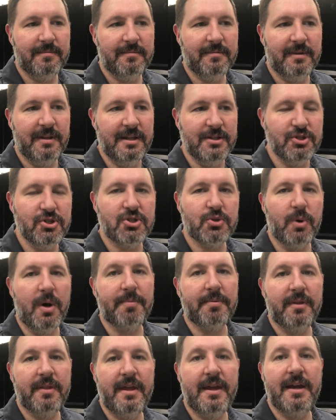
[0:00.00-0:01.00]
engine
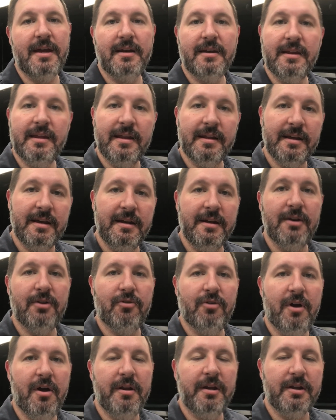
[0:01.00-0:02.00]
swapped on that and get it
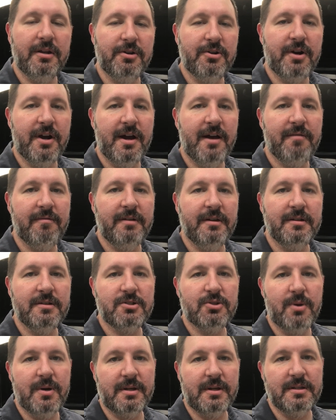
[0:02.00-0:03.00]
running and driving
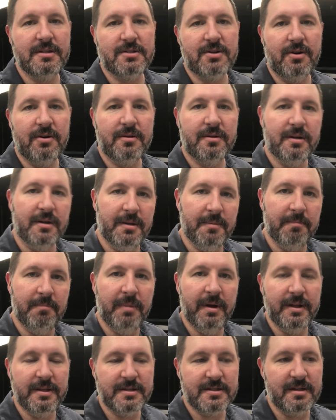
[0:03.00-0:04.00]
so I can start to
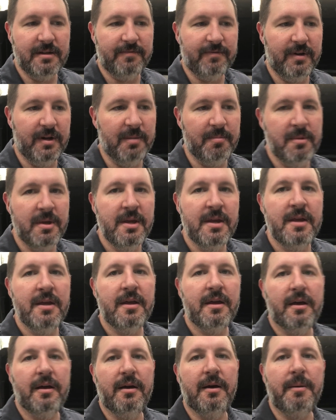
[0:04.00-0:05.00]
button stuff up.
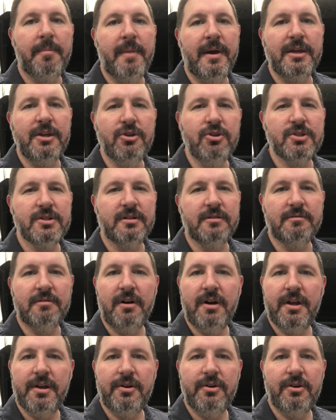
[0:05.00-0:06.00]
I use it a
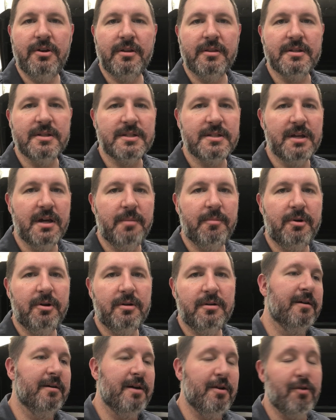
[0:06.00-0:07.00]
lot during the summer.
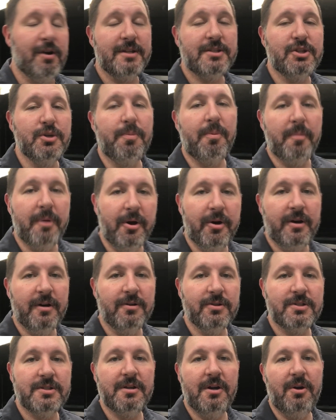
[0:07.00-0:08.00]
I ride supermoto,
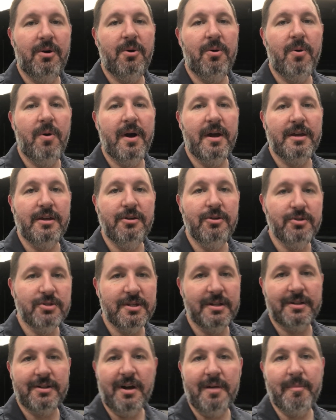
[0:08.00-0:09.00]
so I use
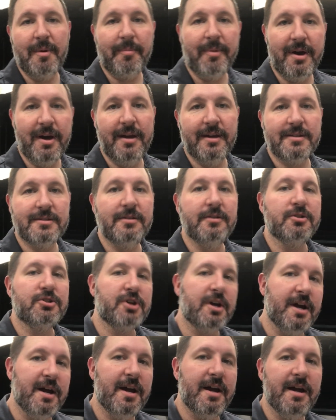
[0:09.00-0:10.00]
it to haul my bikes to the
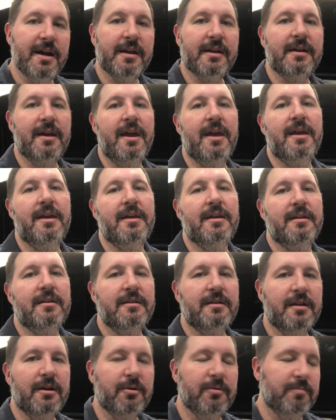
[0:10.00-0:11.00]
track and, you
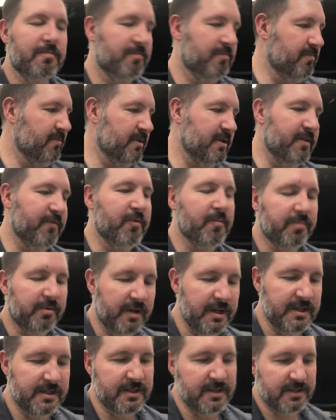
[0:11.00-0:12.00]
know, different
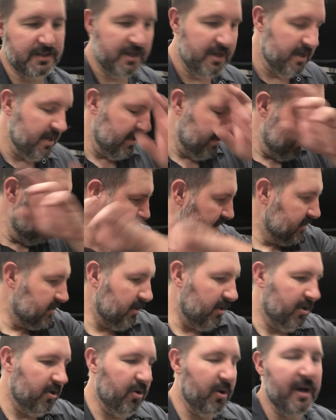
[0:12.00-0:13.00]
places.
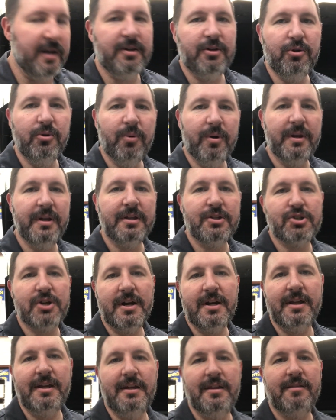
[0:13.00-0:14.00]
So I do want to try
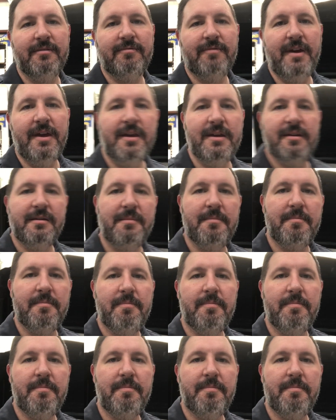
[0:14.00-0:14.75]
to get the van